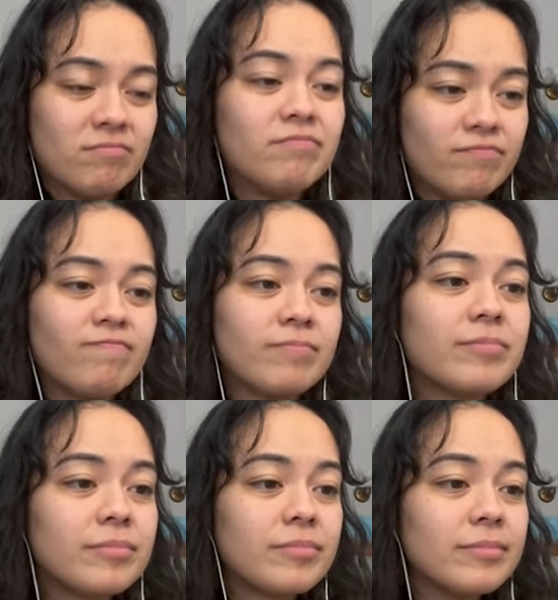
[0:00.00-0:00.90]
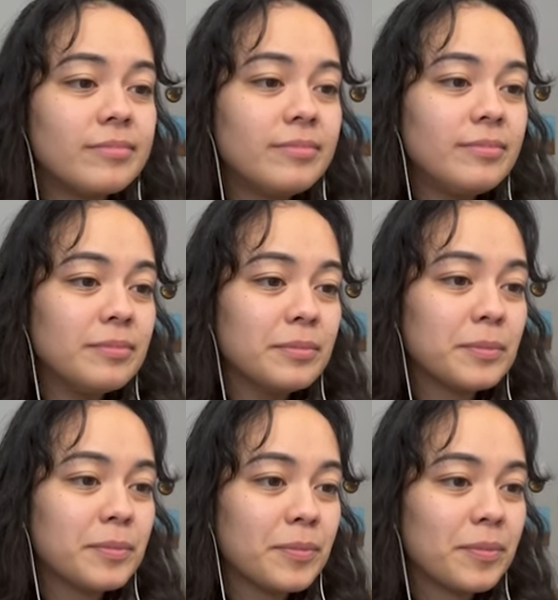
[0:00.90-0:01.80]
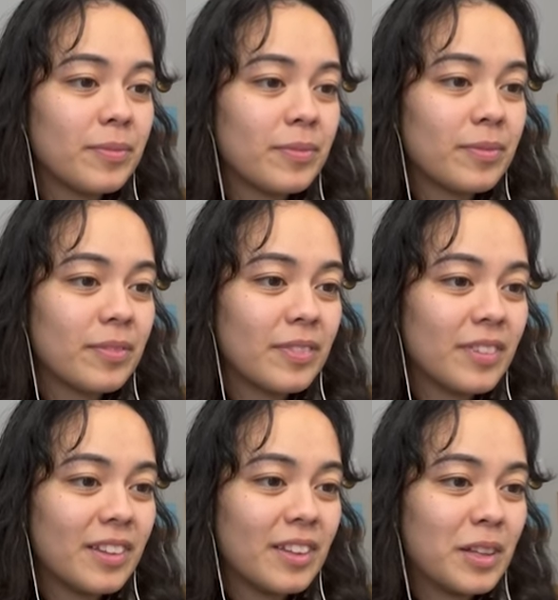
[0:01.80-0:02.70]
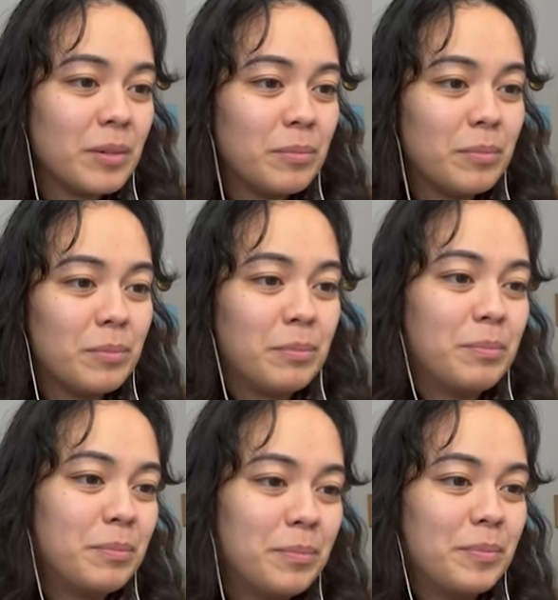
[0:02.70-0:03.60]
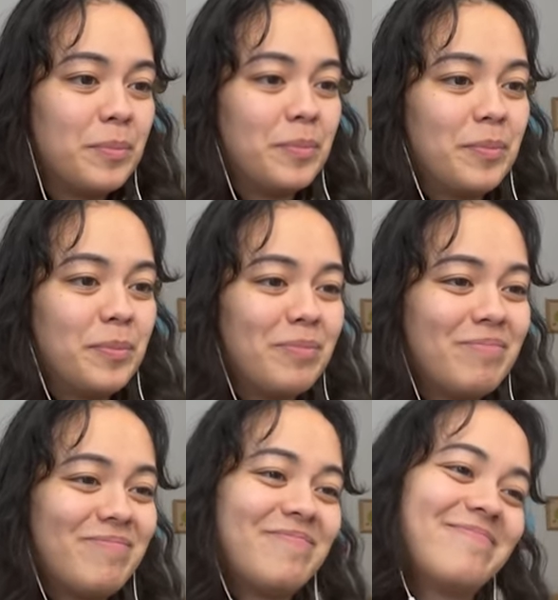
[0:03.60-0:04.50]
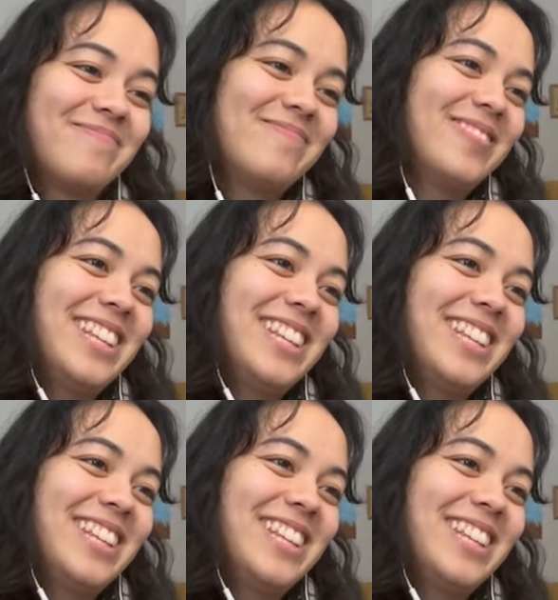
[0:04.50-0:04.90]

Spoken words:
This person isn't speaking.